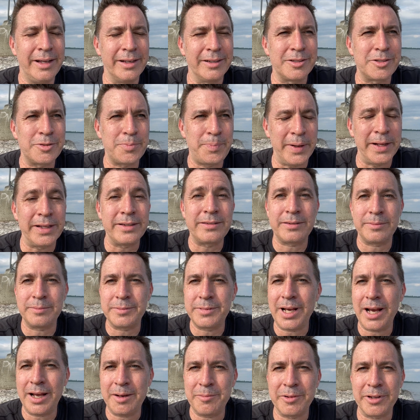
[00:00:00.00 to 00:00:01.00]
spend some
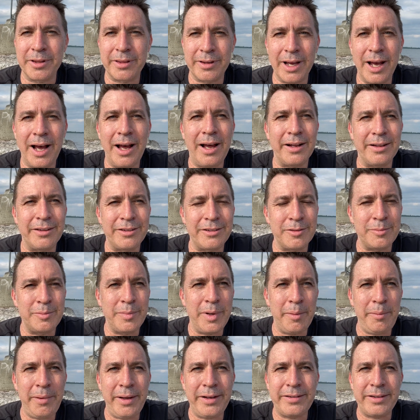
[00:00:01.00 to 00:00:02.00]
time with God. So
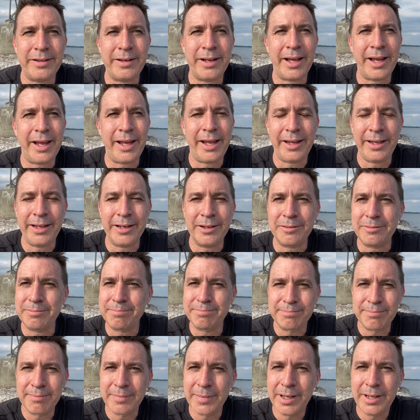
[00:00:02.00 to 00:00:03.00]
maybe today,
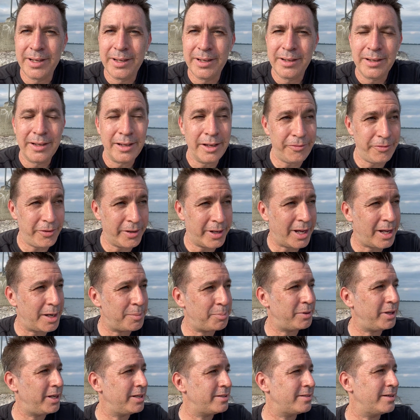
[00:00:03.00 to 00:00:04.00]
if you got a
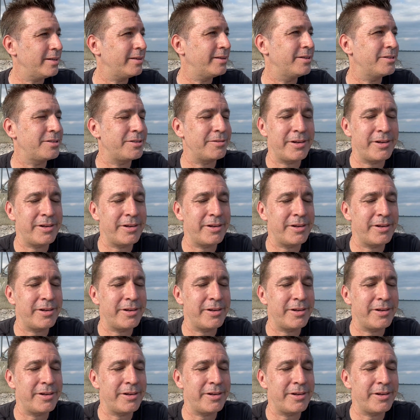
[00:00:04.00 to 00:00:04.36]
place like this